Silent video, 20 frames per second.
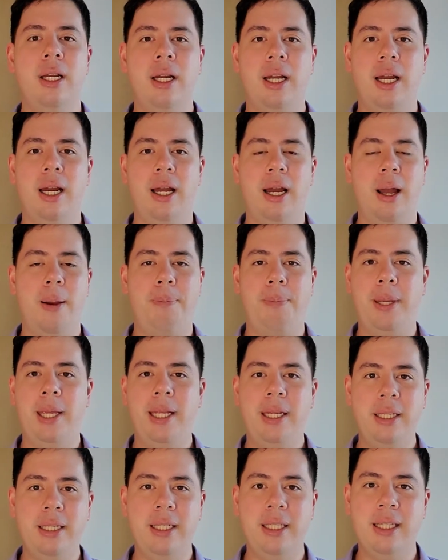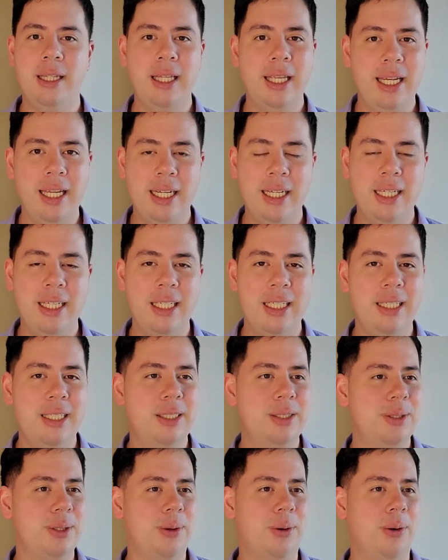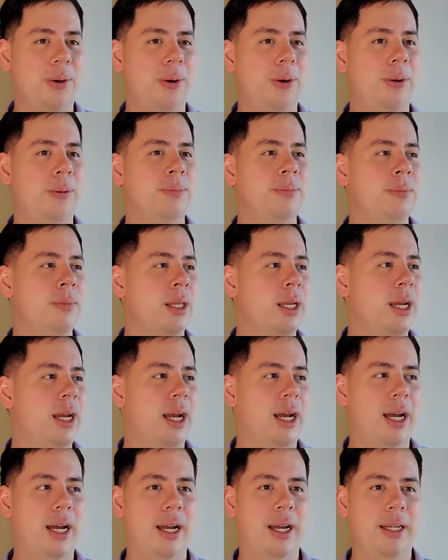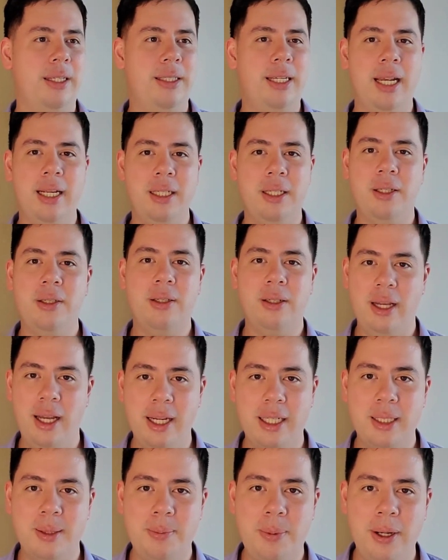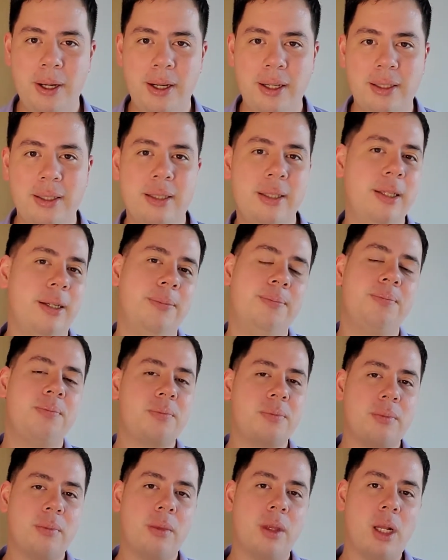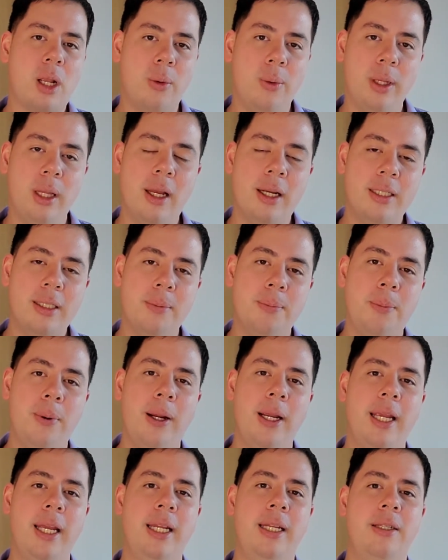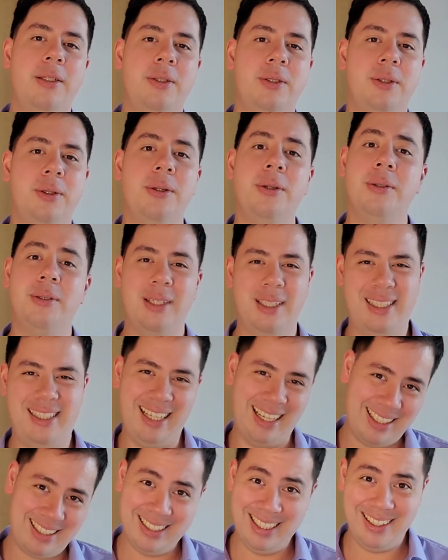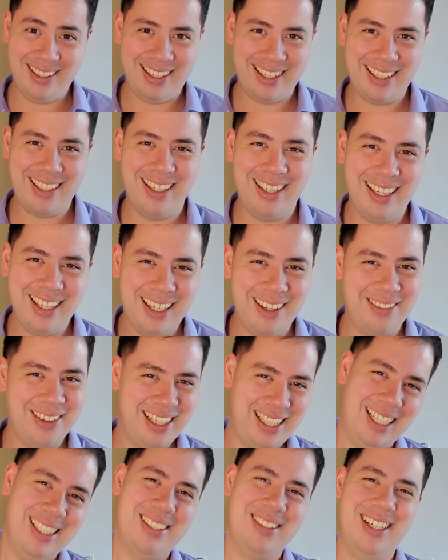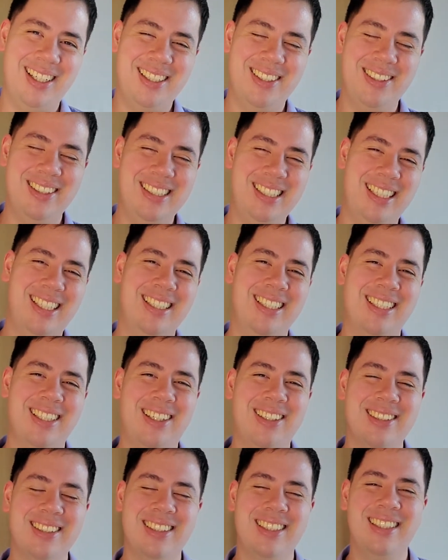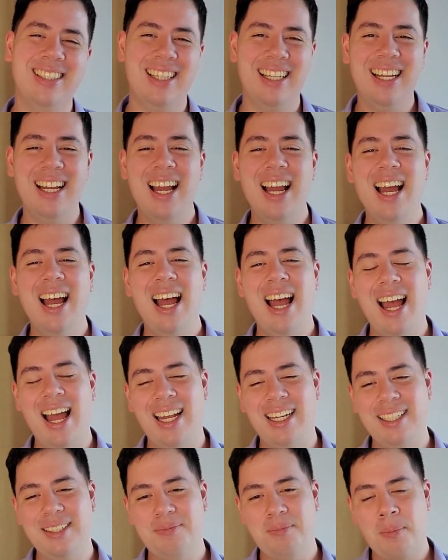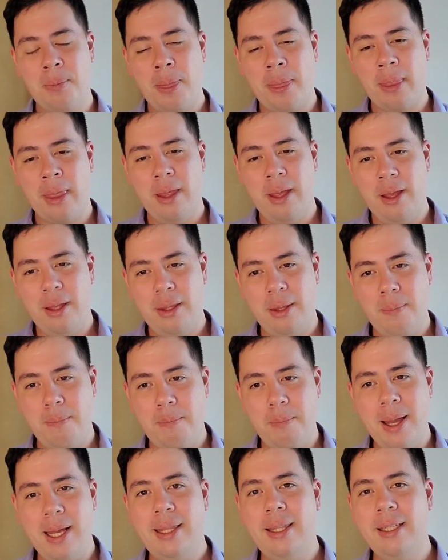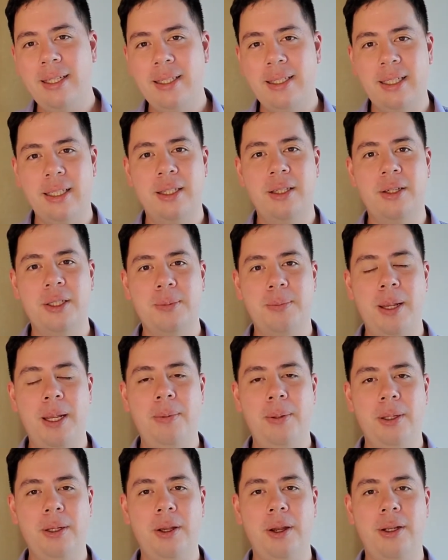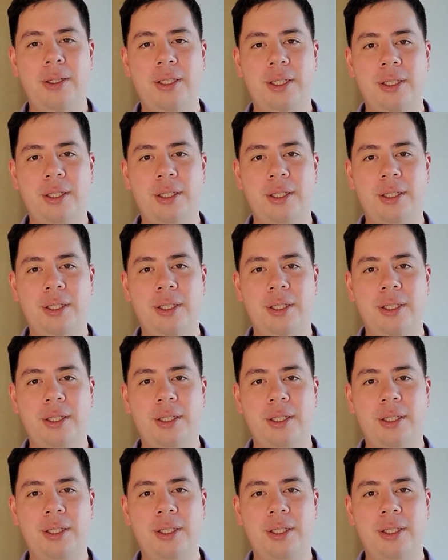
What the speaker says: opinion leaders or technical experts that we like to bring in to sell to our client. I mean, that's what I do as a consultant. And the method that those people are going to